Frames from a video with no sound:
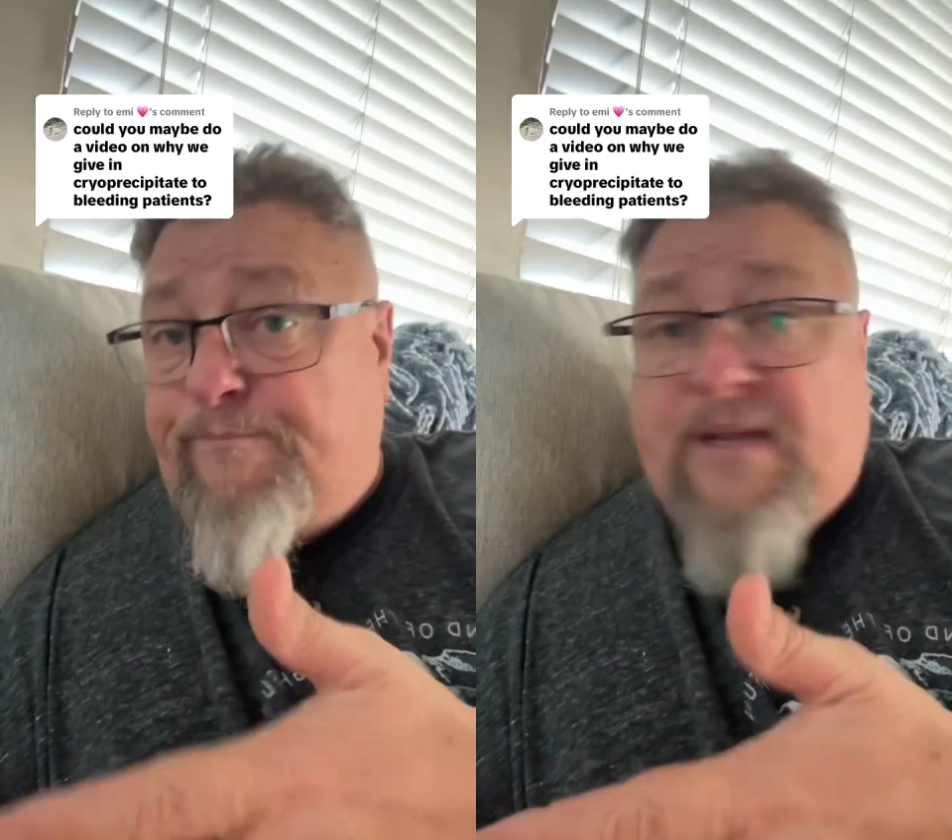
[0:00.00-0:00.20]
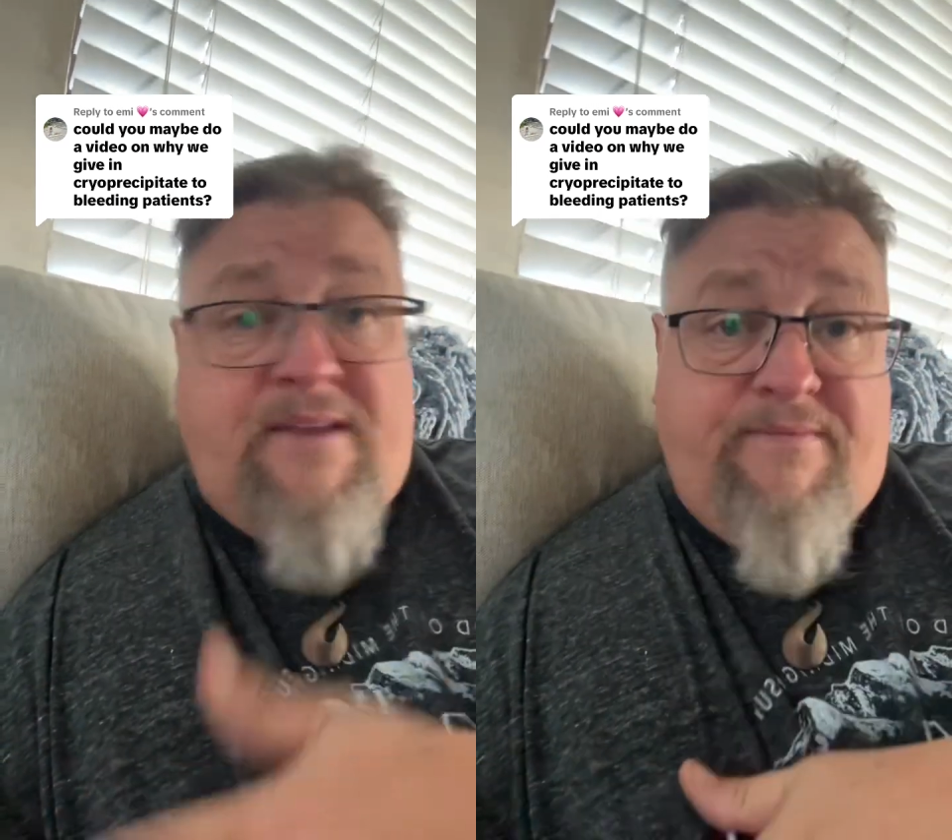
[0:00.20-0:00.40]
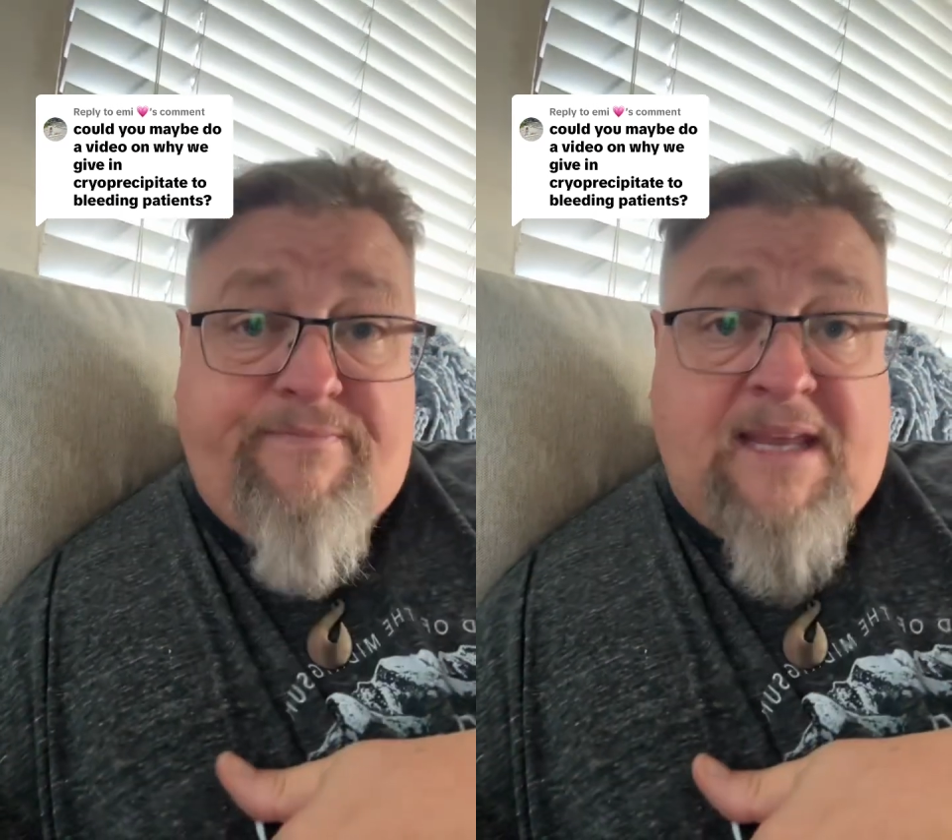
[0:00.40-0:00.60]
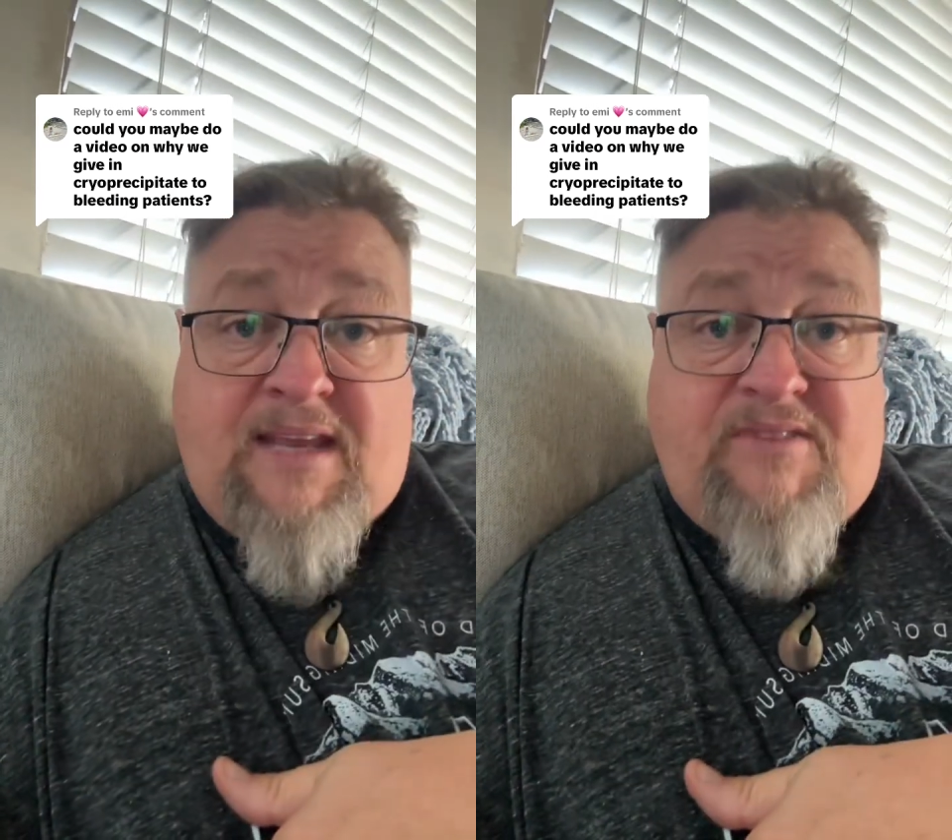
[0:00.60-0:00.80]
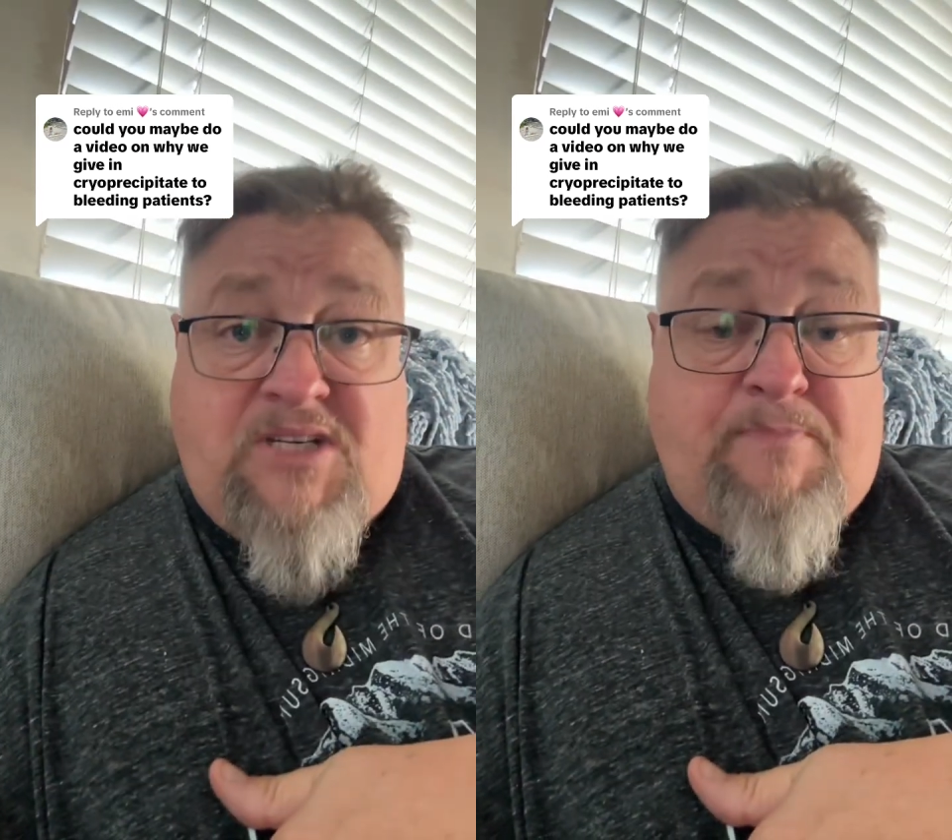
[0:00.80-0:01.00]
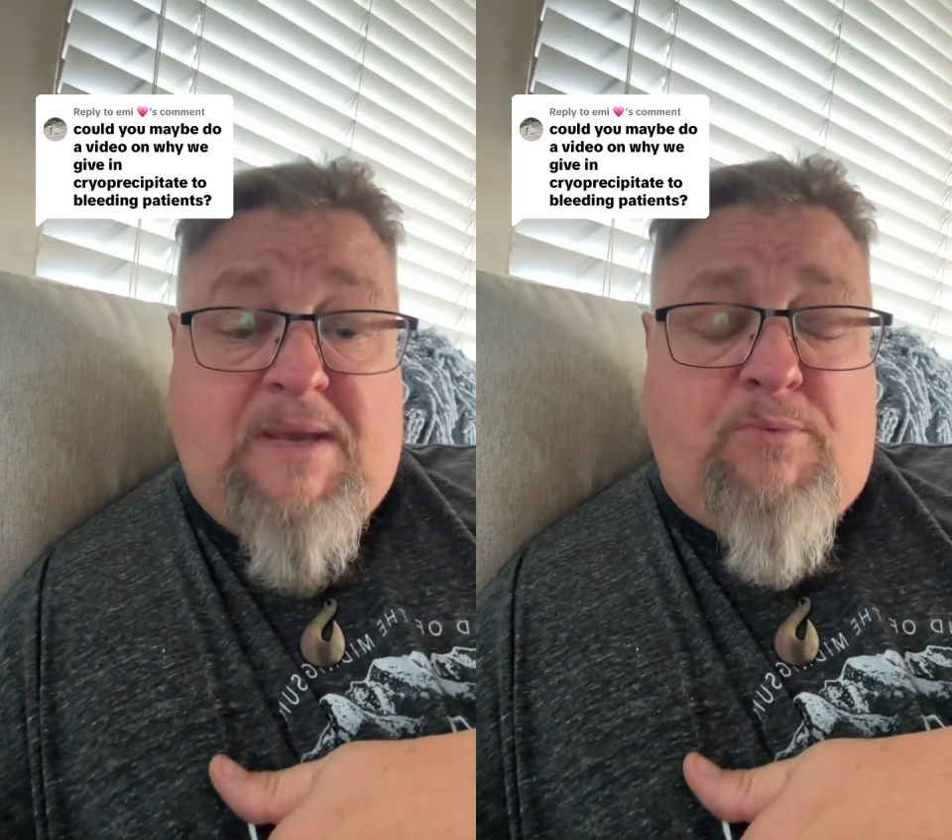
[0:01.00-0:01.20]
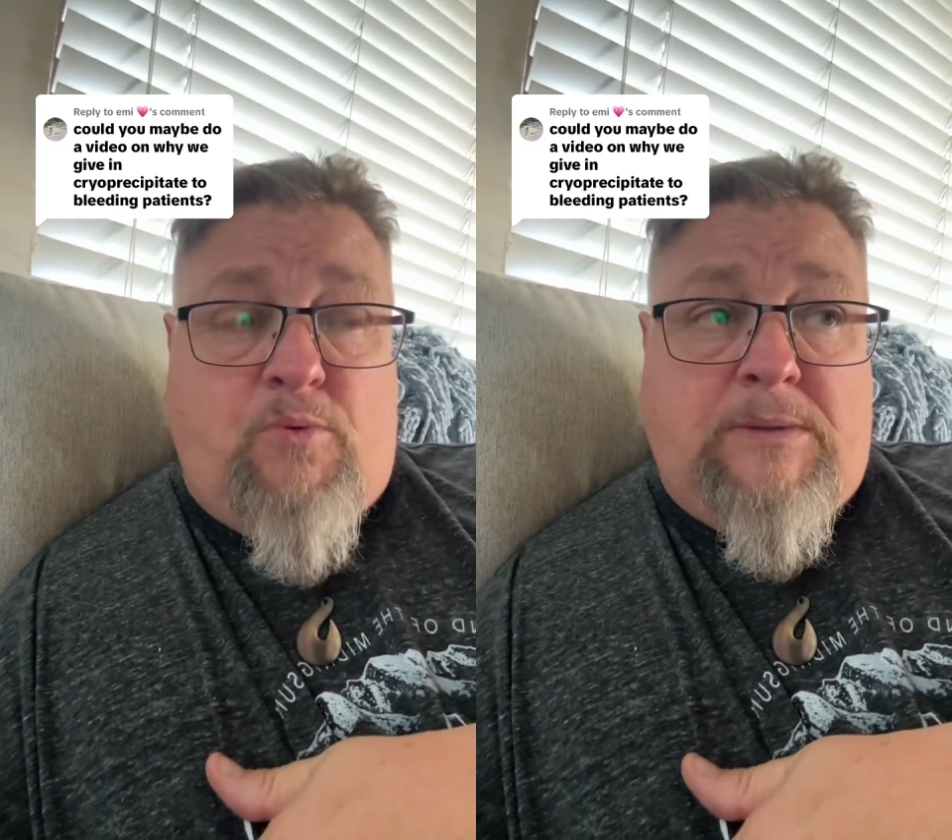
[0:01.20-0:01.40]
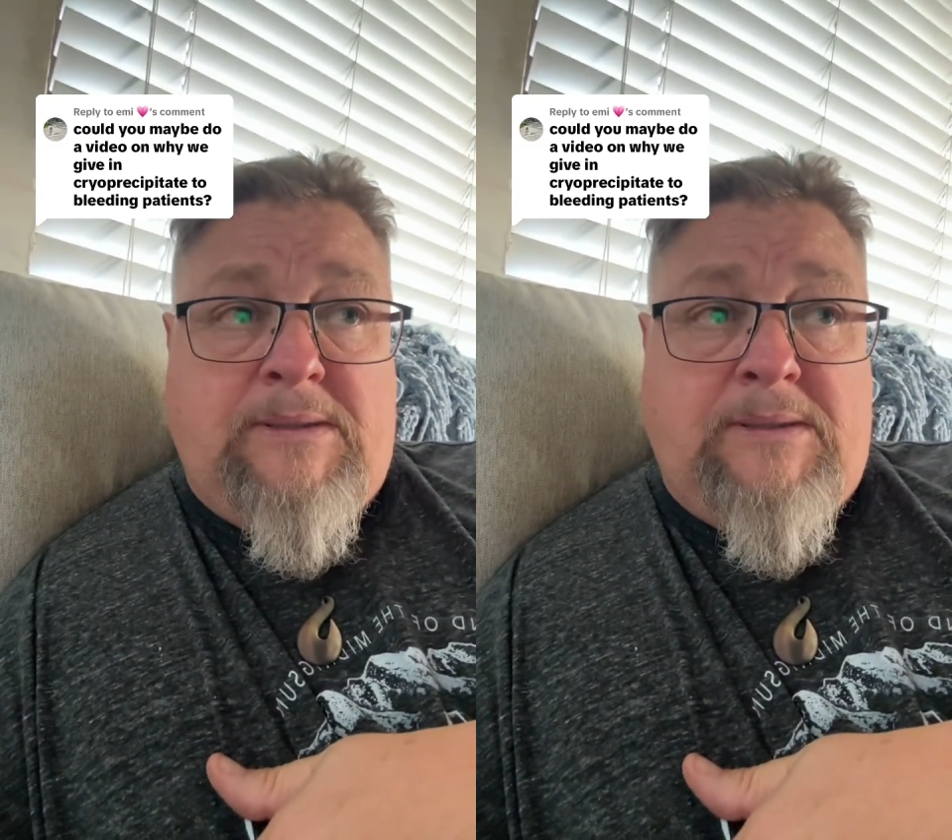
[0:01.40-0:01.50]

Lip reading: and they give it to people.